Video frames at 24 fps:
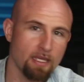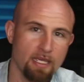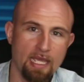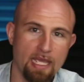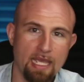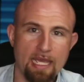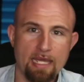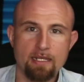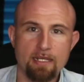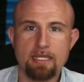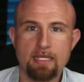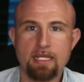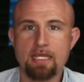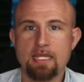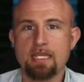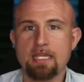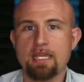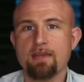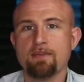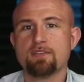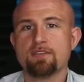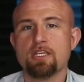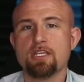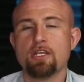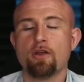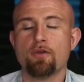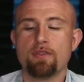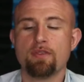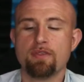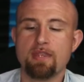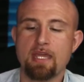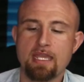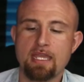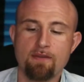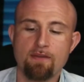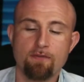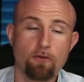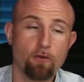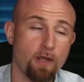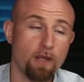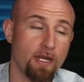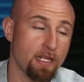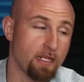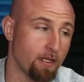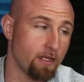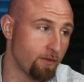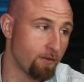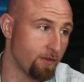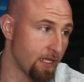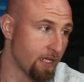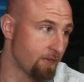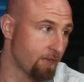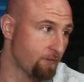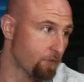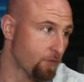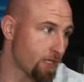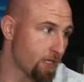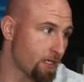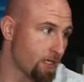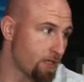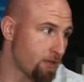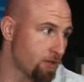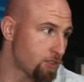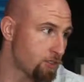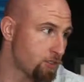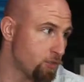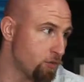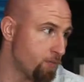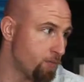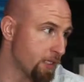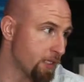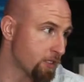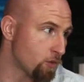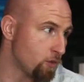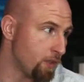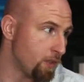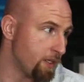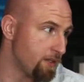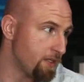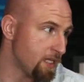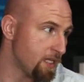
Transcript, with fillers: And he gives, you know, they give credit here. They give credit here to Bitcoin.